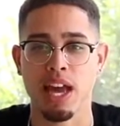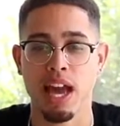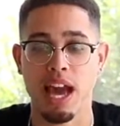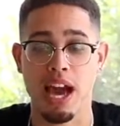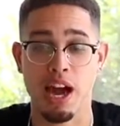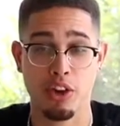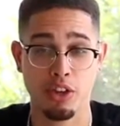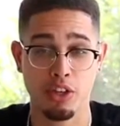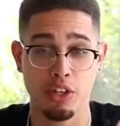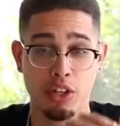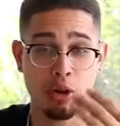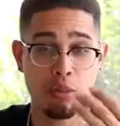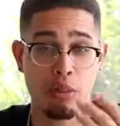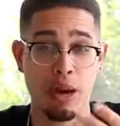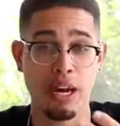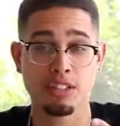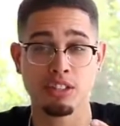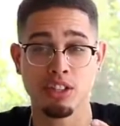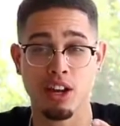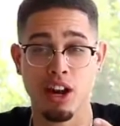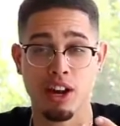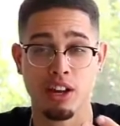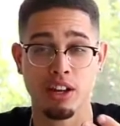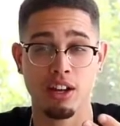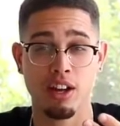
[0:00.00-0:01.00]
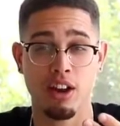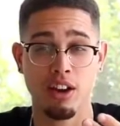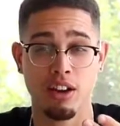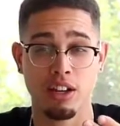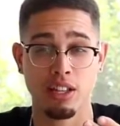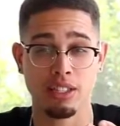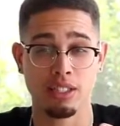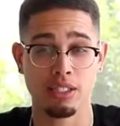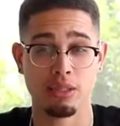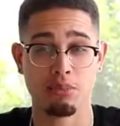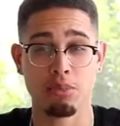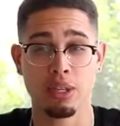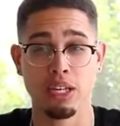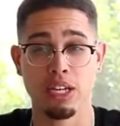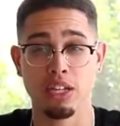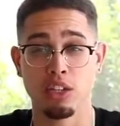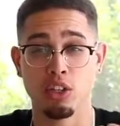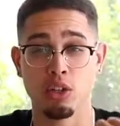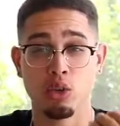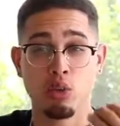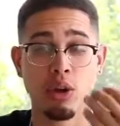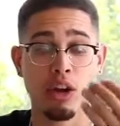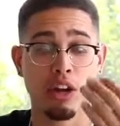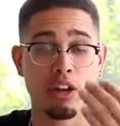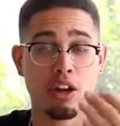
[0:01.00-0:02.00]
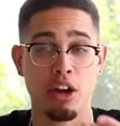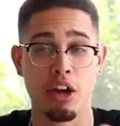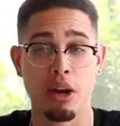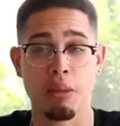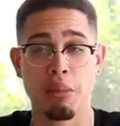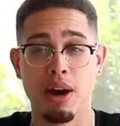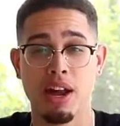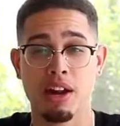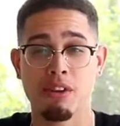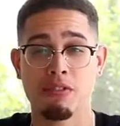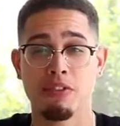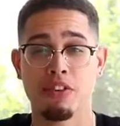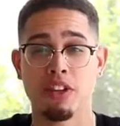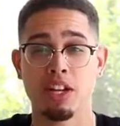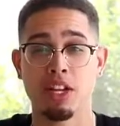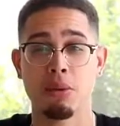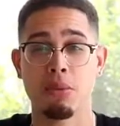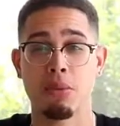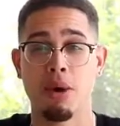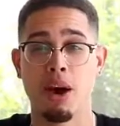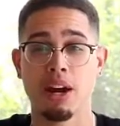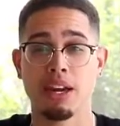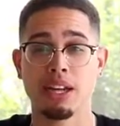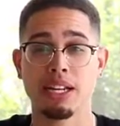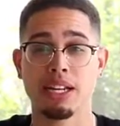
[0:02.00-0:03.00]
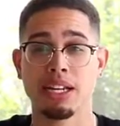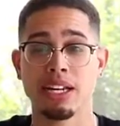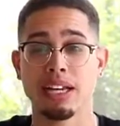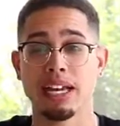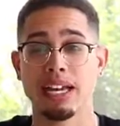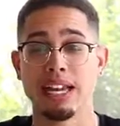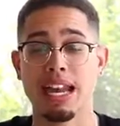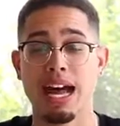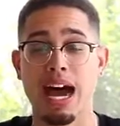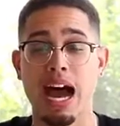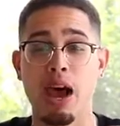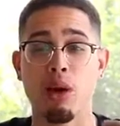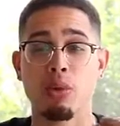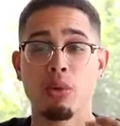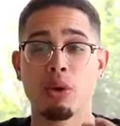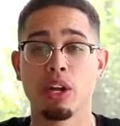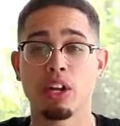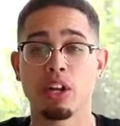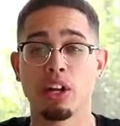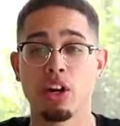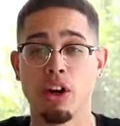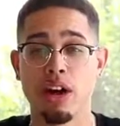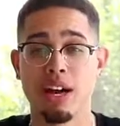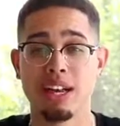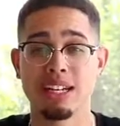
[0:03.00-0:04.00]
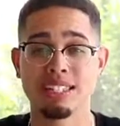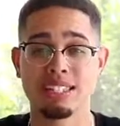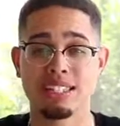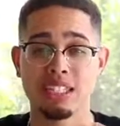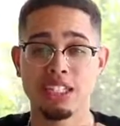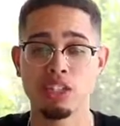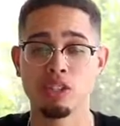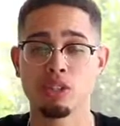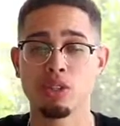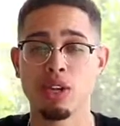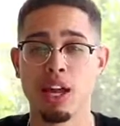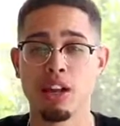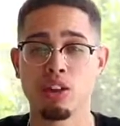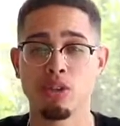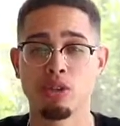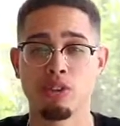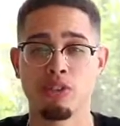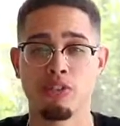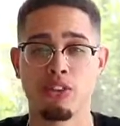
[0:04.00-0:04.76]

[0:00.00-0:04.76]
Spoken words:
How you're my target audience, meaning you want to learn about affiliate marketing, and I want to go ahead and teach you how to do